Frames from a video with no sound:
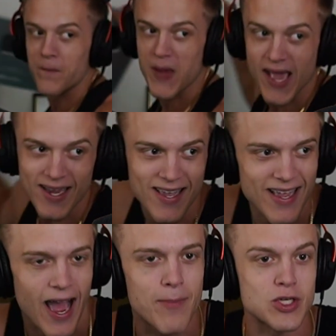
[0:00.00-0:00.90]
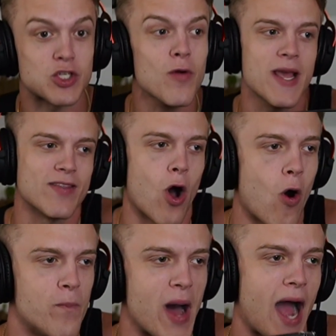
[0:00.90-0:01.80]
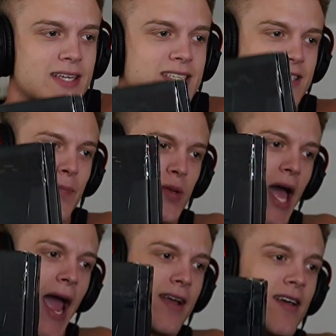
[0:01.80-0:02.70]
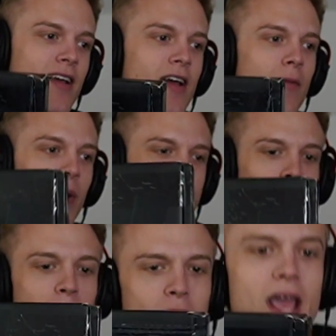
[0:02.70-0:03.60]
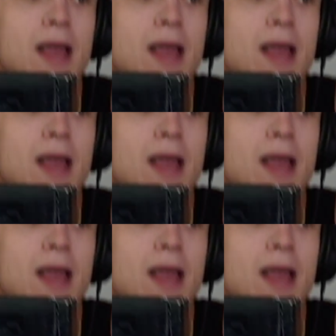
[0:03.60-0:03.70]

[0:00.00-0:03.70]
big. I'm assuming the whole box is the plaque. But to put it